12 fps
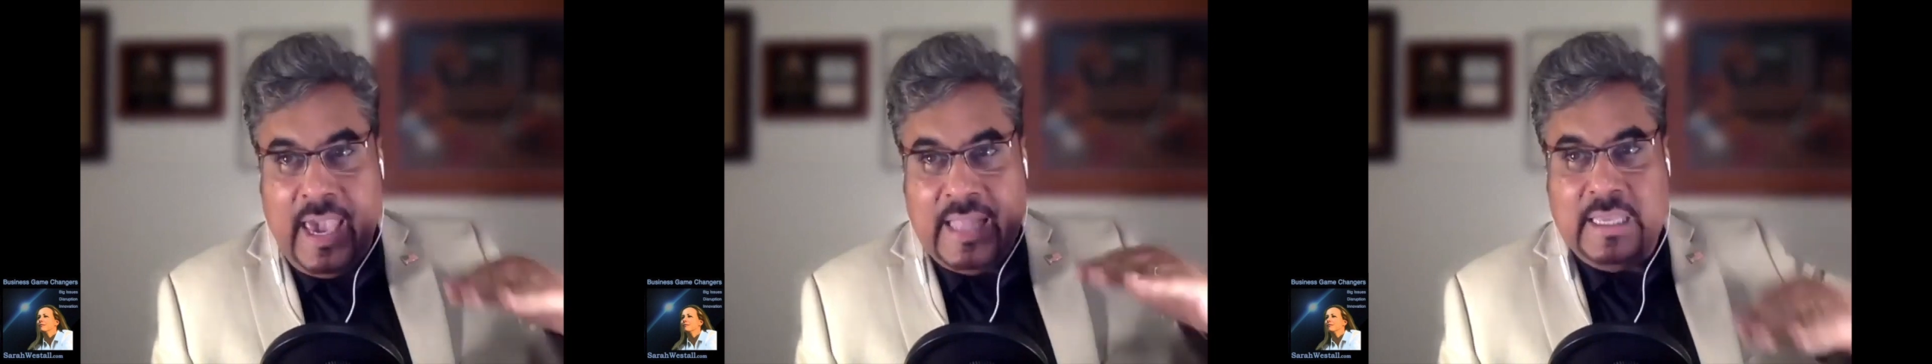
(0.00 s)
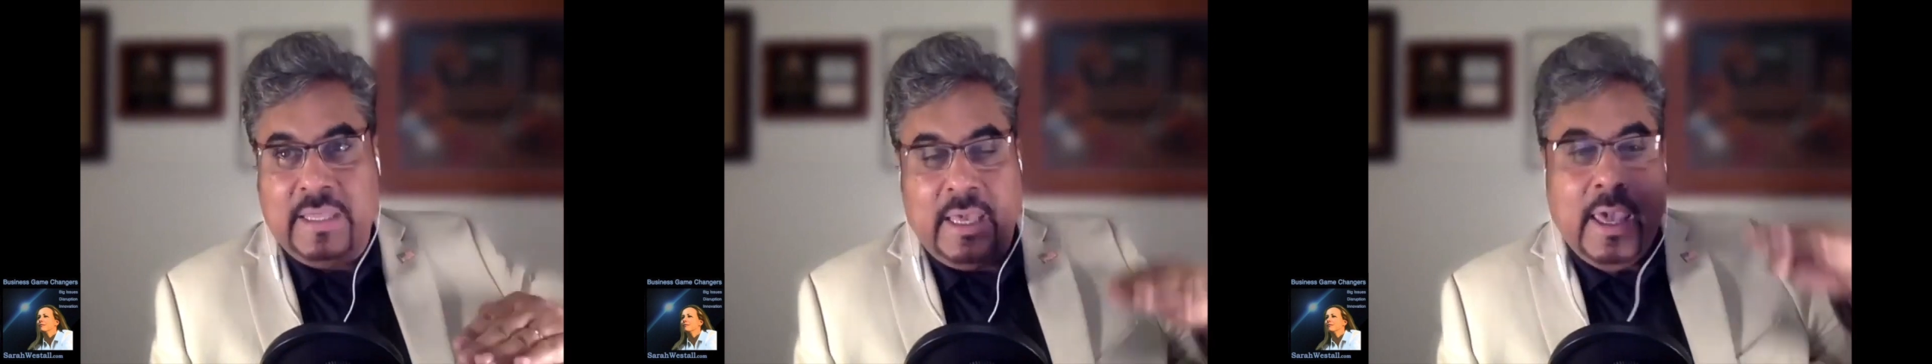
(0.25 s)

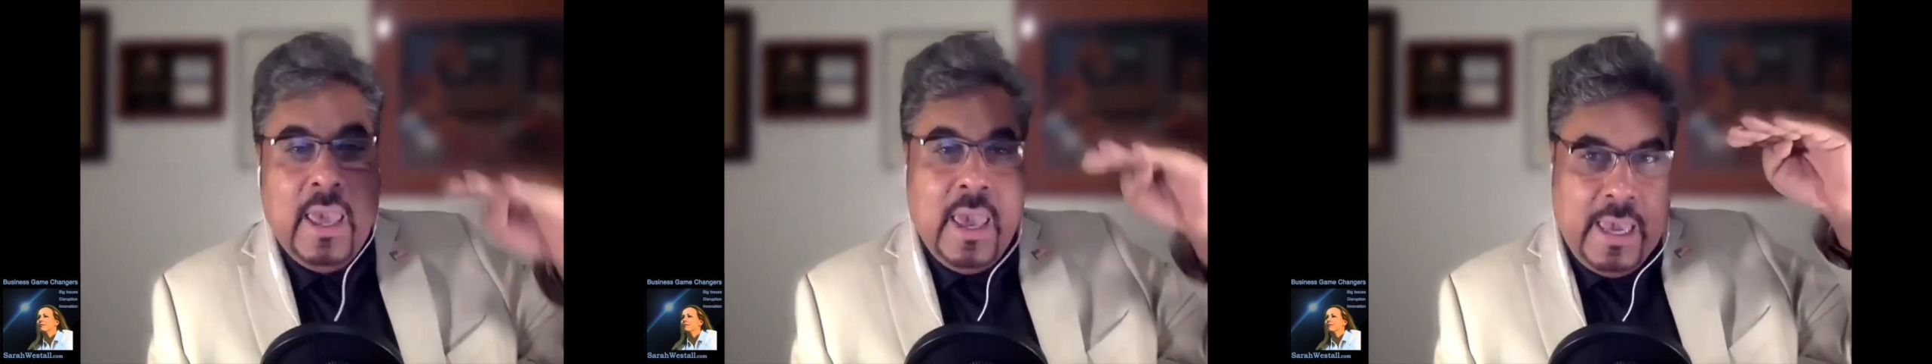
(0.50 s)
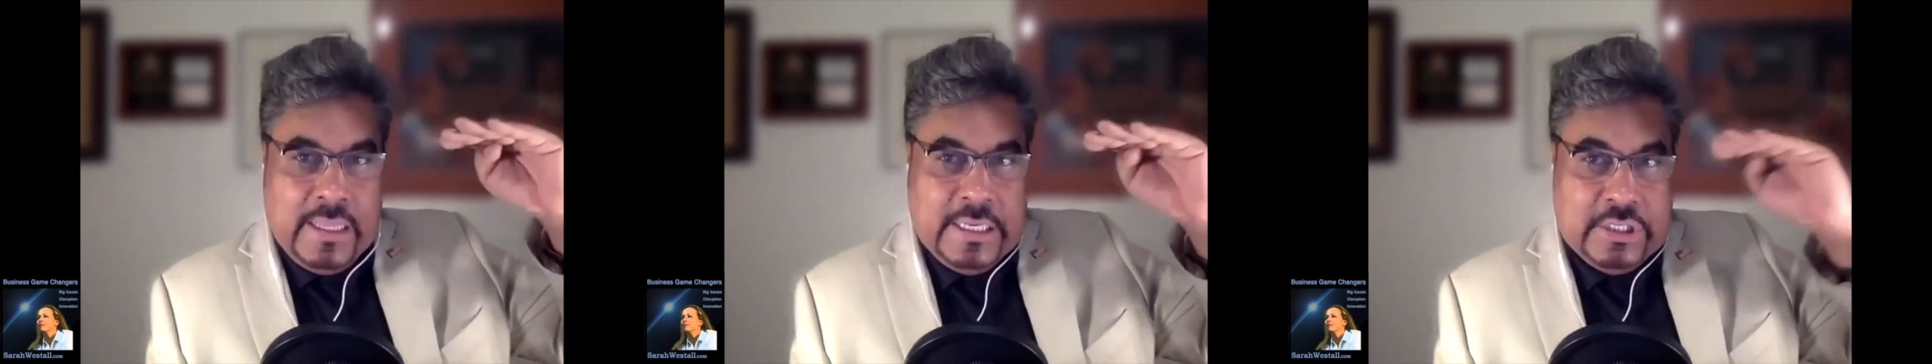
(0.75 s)

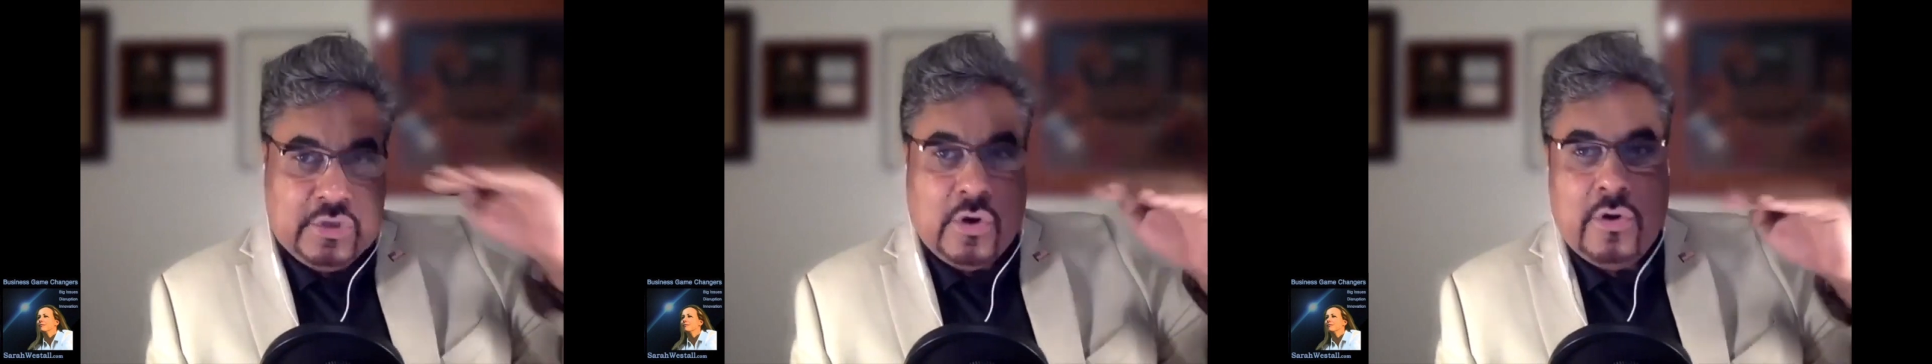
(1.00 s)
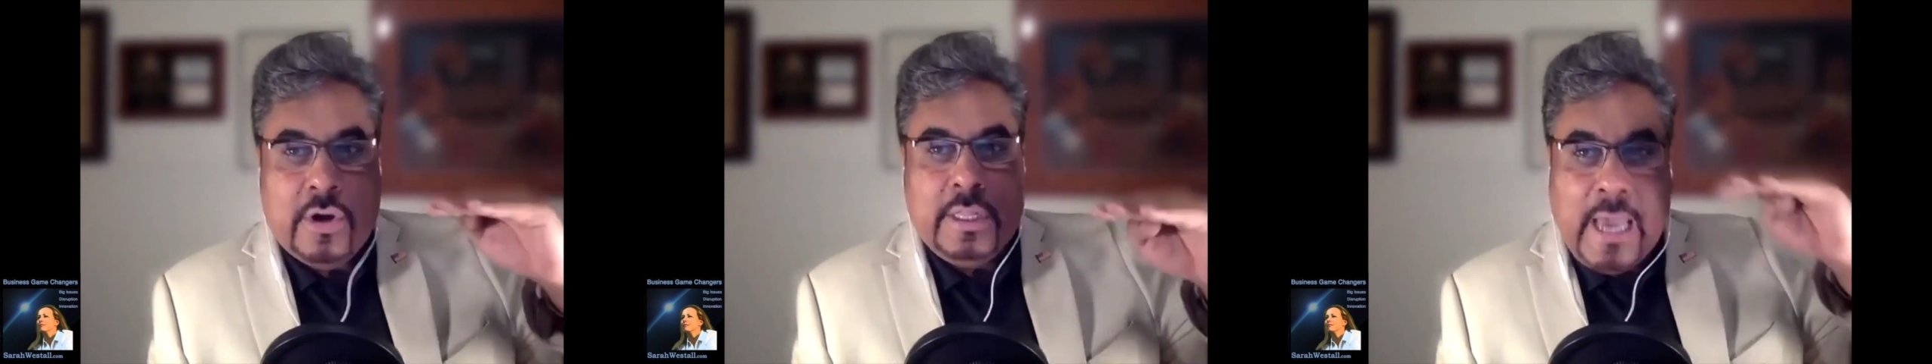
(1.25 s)
And
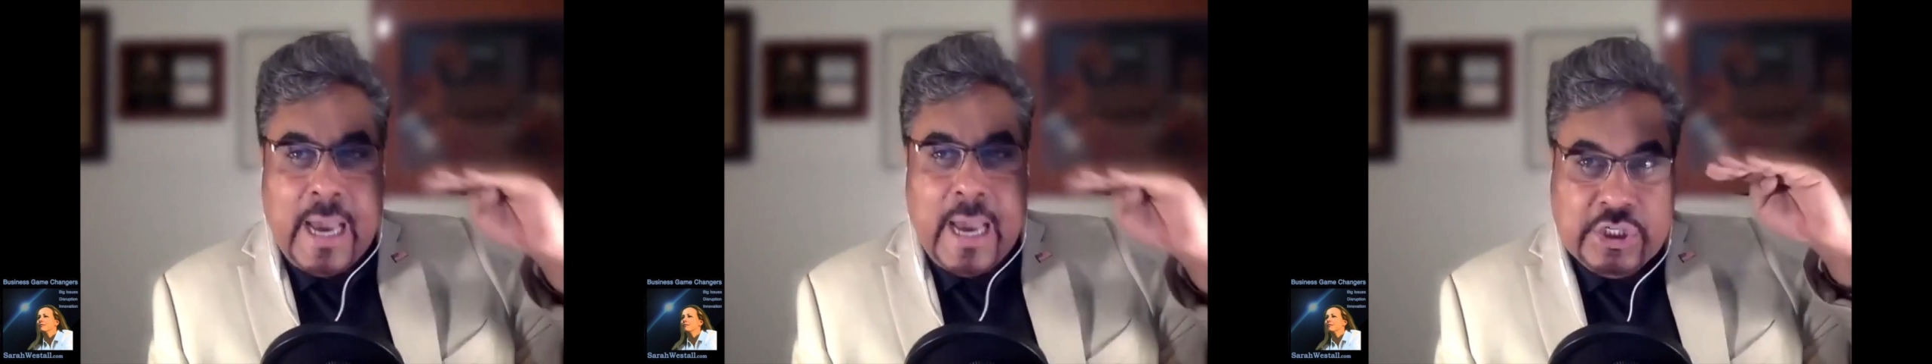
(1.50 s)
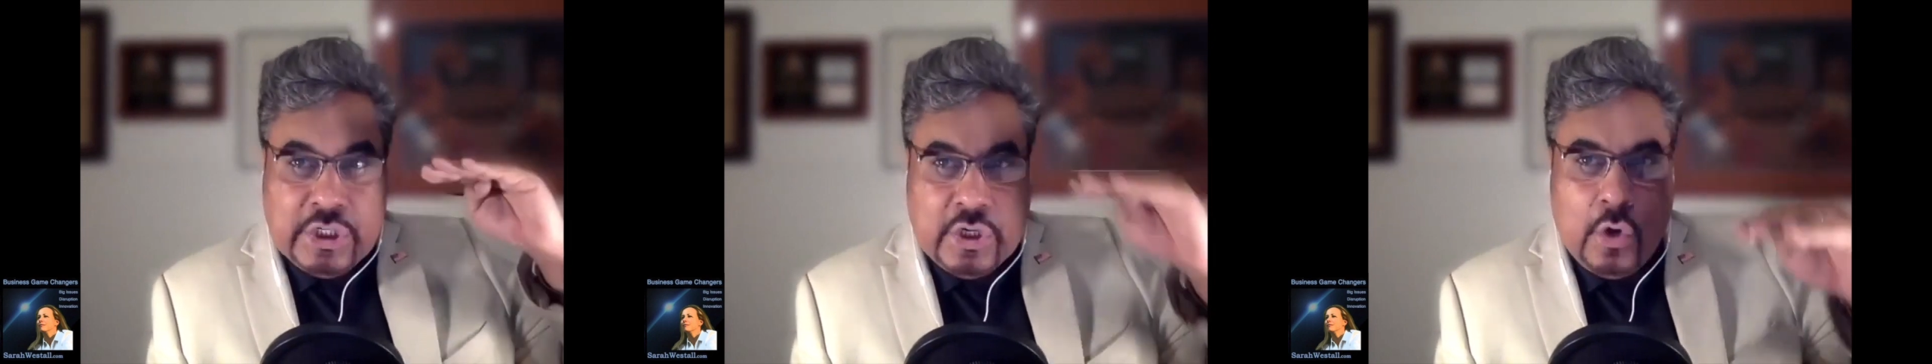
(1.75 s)
historically, I
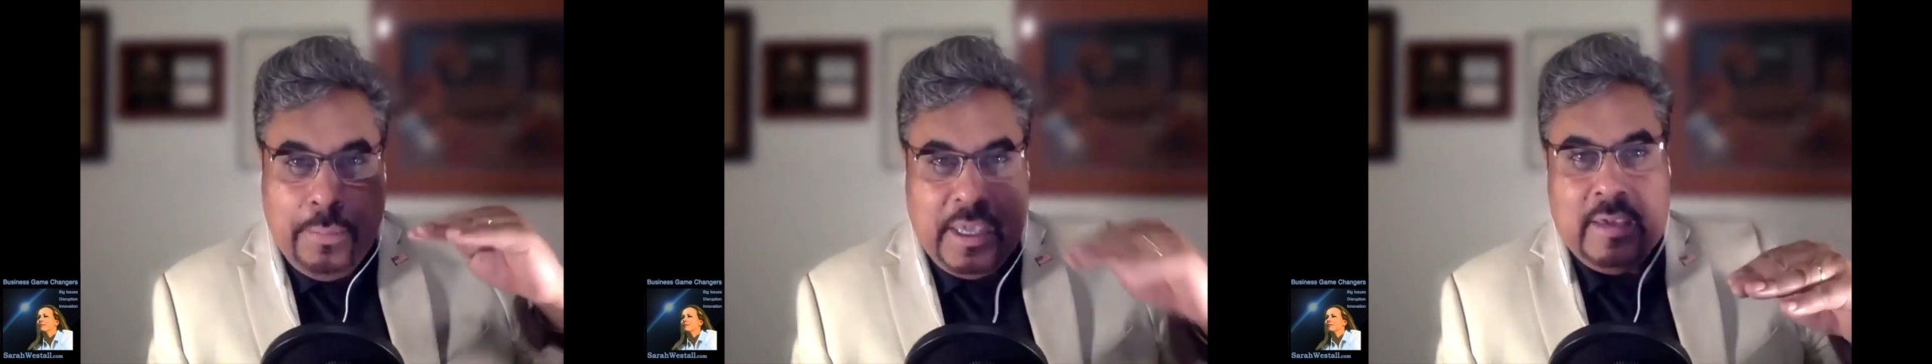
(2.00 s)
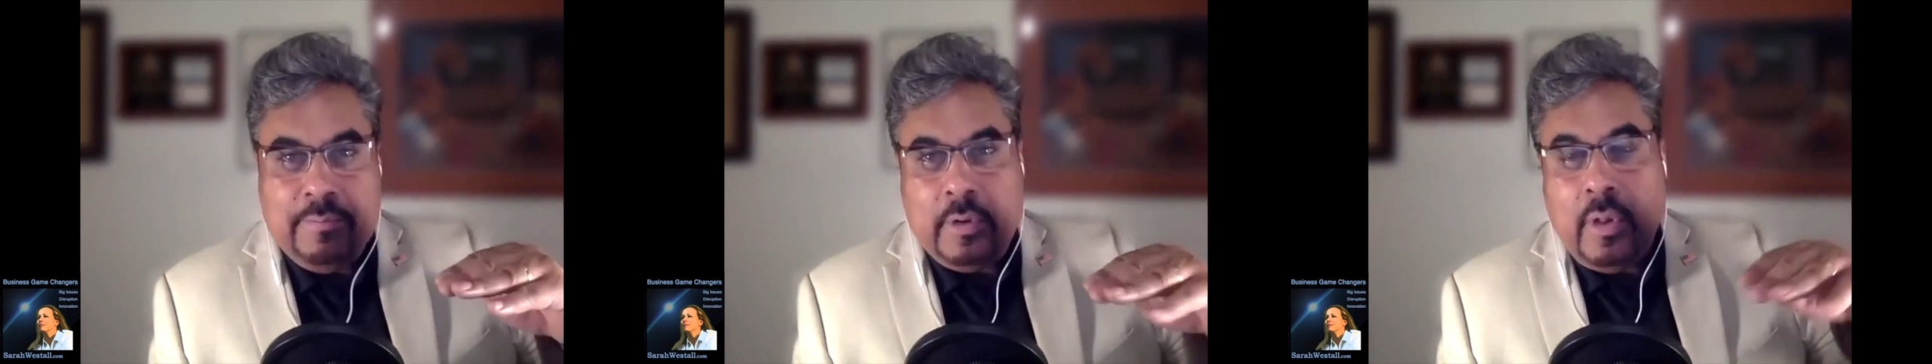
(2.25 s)
show
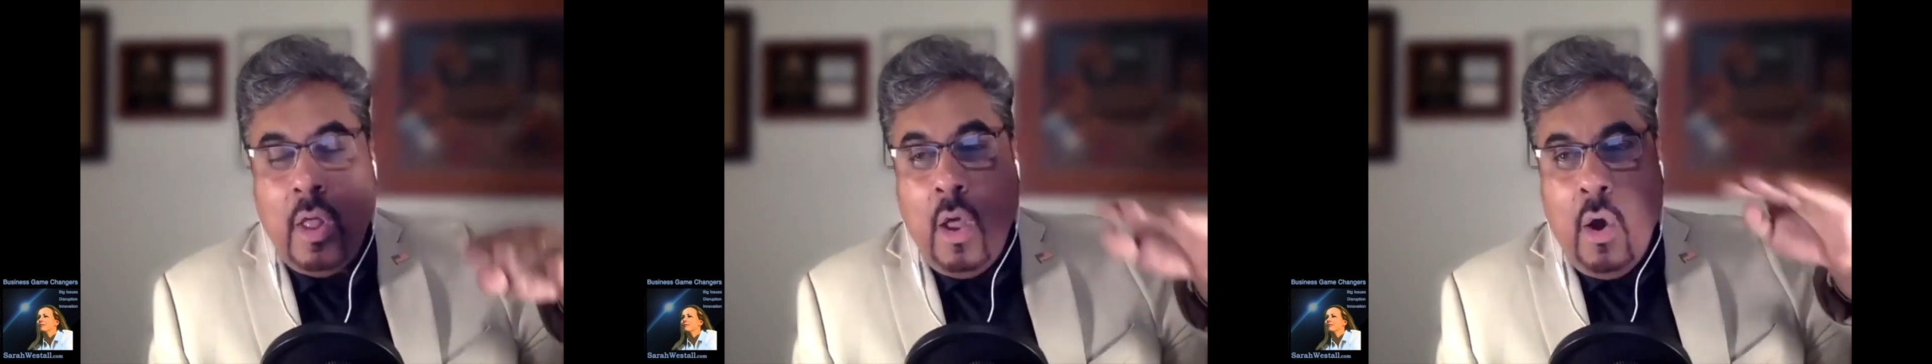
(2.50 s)
people